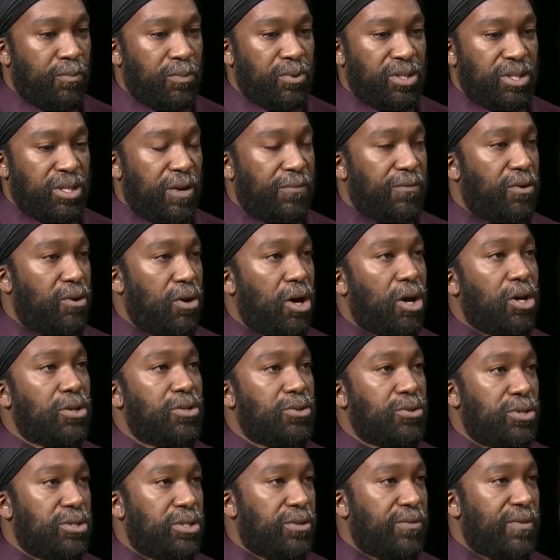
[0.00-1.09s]
suffered all
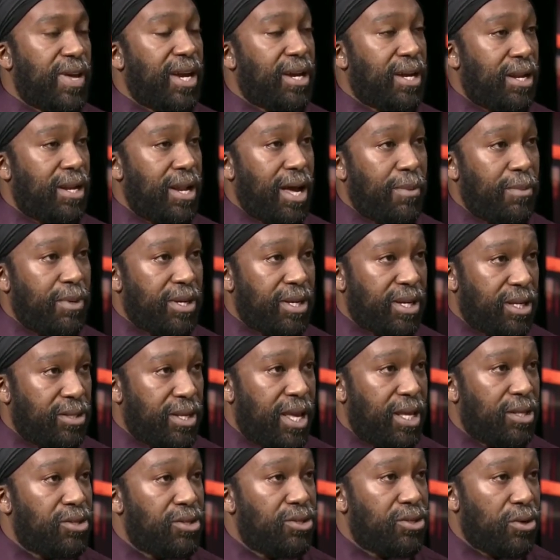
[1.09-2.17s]
sorts of economic
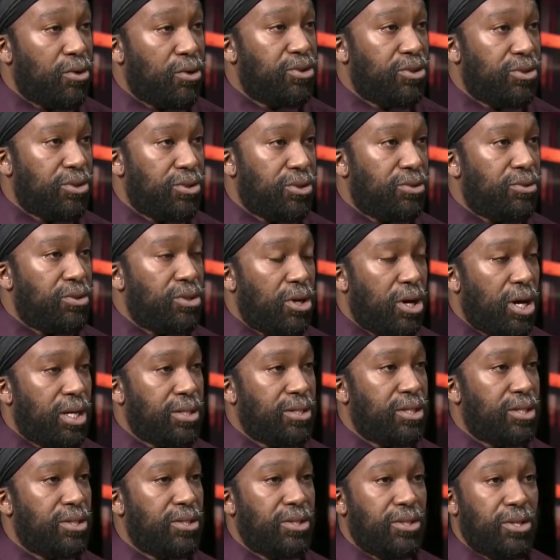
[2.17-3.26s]
and social
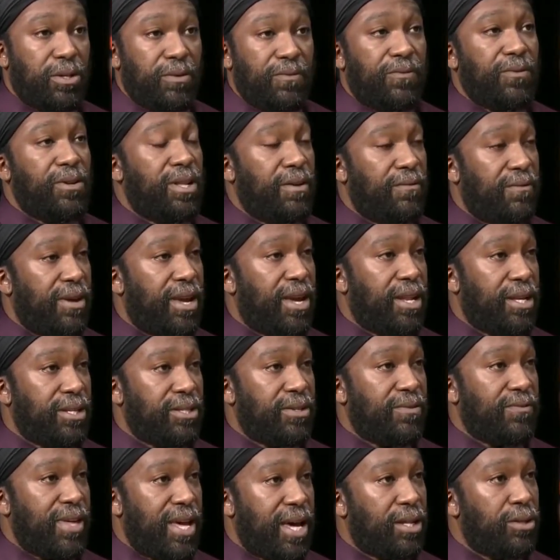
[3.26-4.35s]
losses, took full advantage
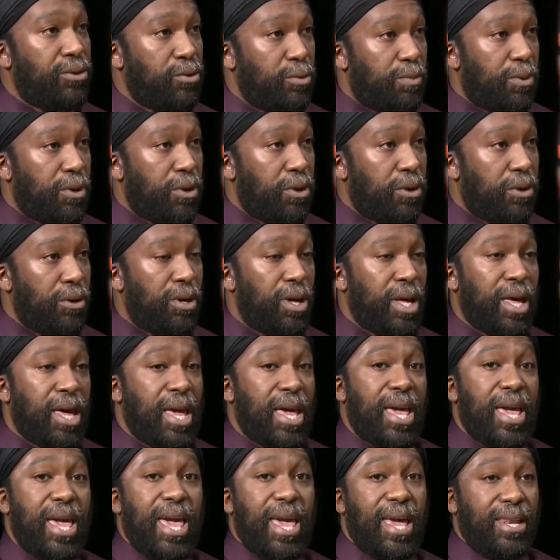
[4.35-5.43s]
of that loophole
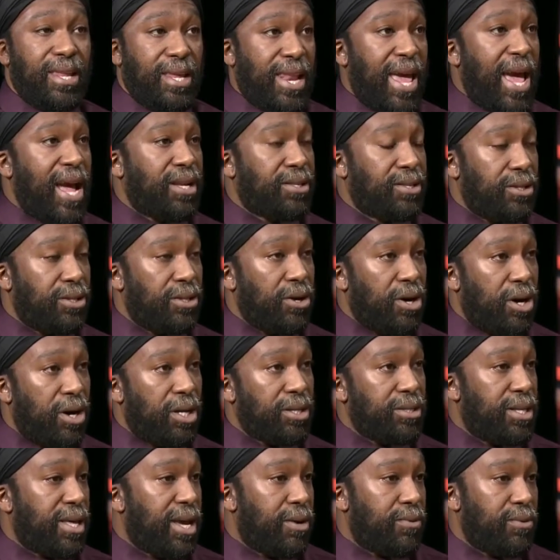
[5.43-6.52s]
and enacted
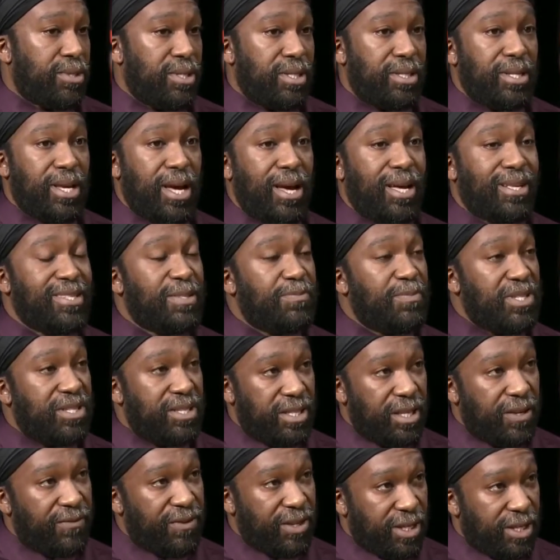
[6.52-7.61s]
laws that were designed
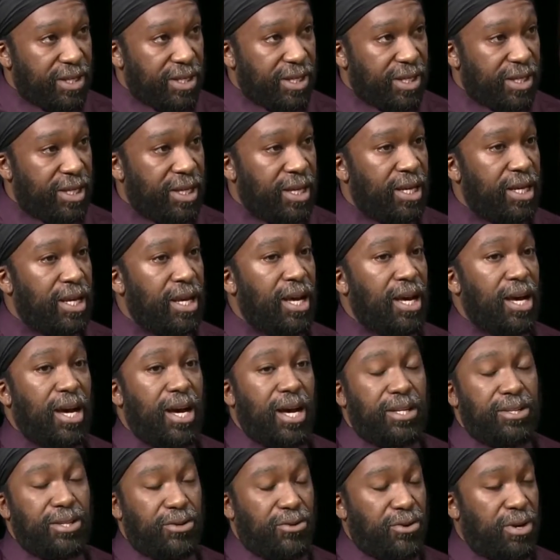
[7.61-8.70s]
specifically
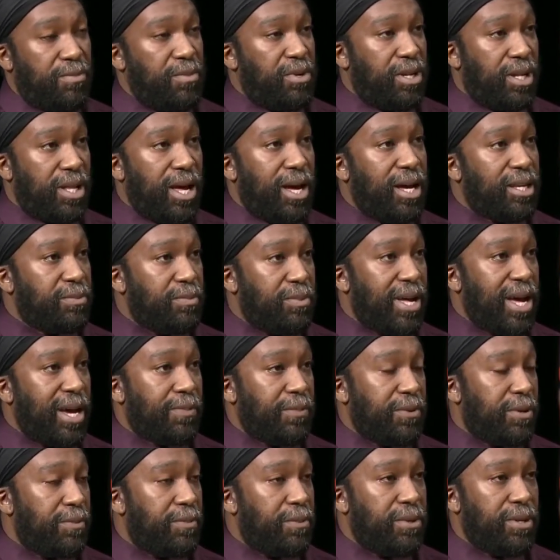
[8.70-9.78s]
to criminalize
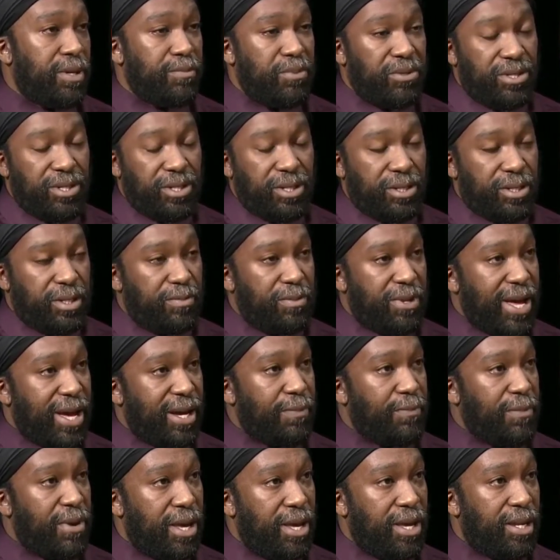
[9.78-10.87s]
Black people and particularly Black
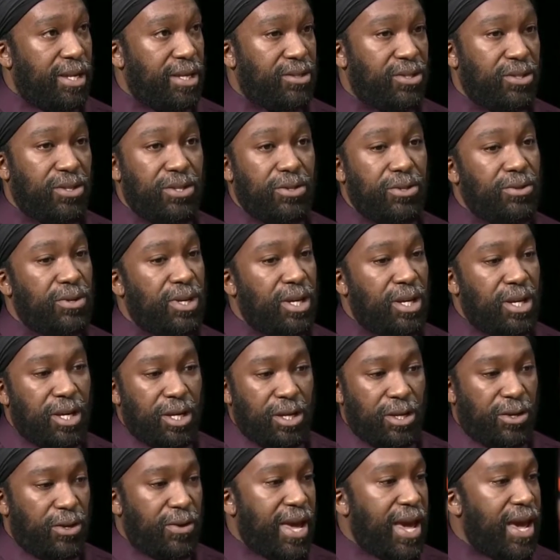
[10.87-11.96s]
men. And so
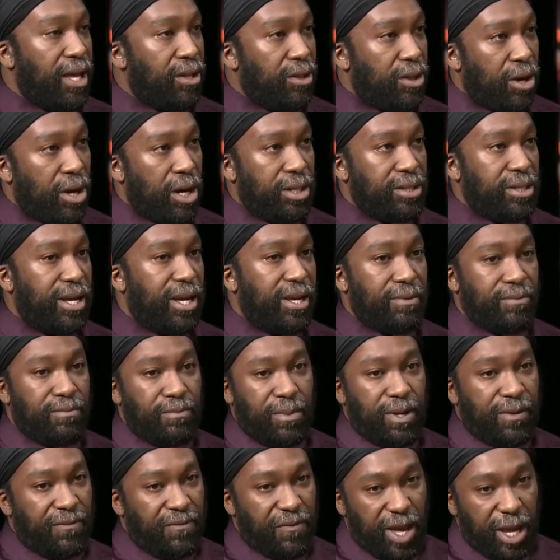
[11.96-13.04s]
you had laws like
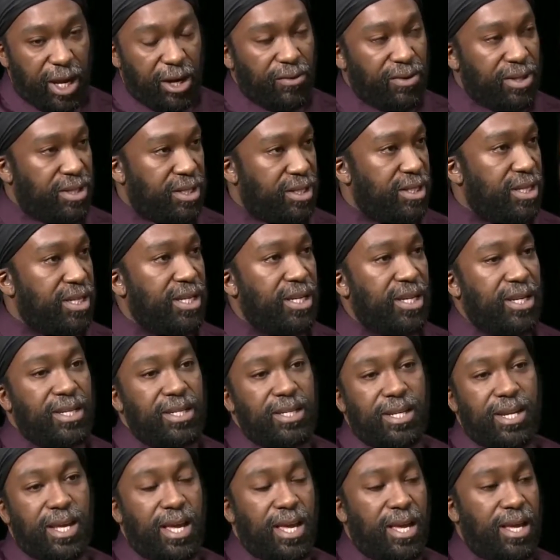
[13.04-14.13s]
vagrancy
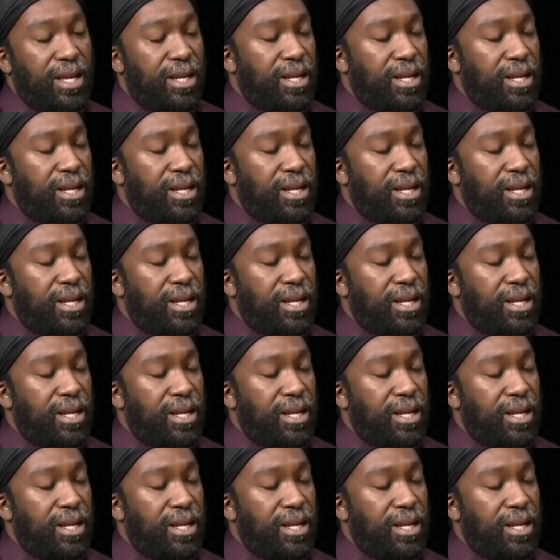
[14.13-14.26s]
and